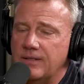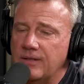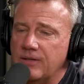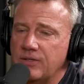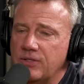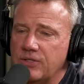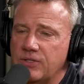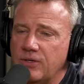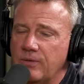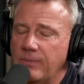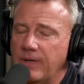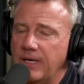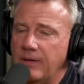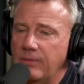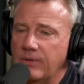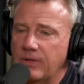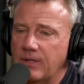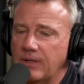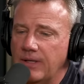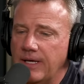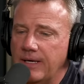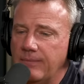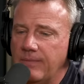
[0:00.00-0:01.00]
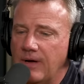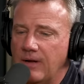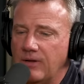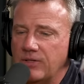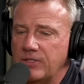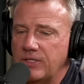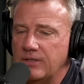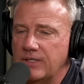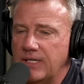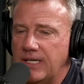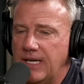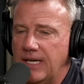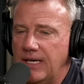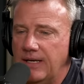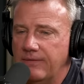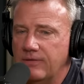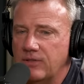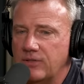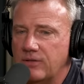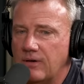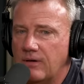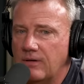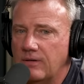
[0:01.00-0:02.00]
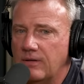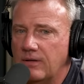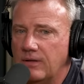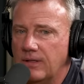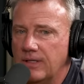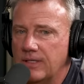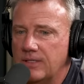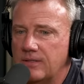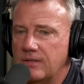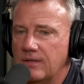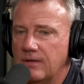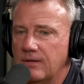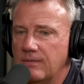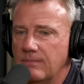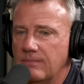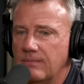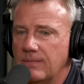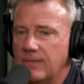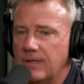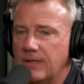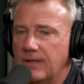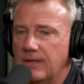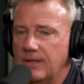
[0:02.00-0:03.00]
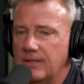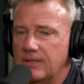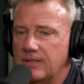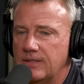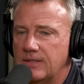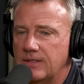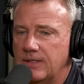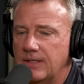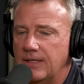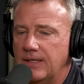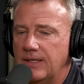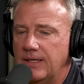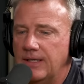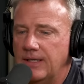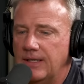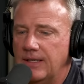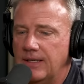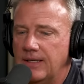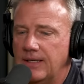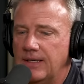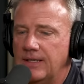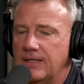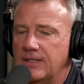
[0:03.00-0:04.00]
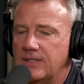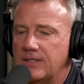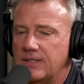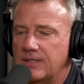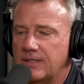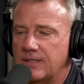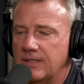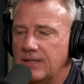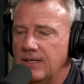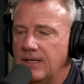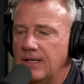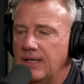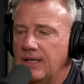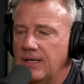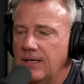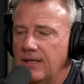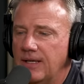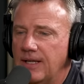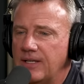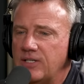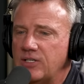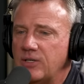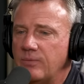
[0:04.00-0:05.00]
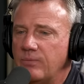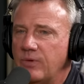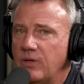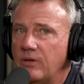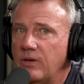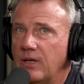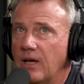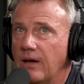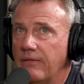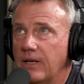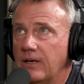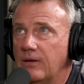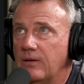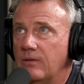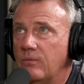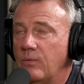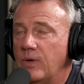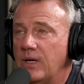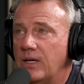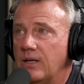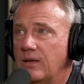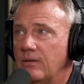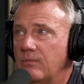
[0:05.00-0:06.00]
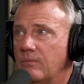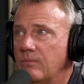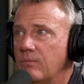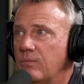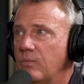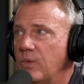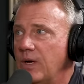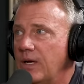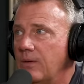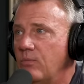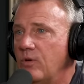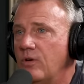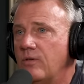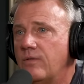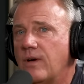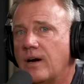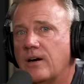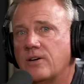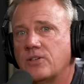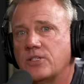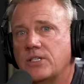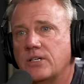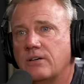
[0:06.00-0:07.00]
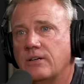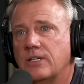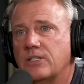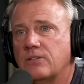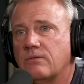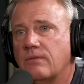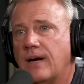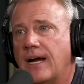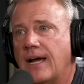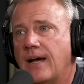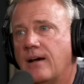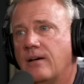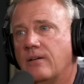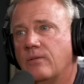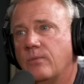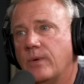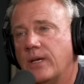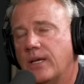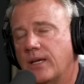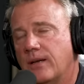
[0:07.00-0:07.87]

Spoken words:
There's so many with the late model series. I can't even start to list them. It's the beauty of it. We can move our series around. Yeah.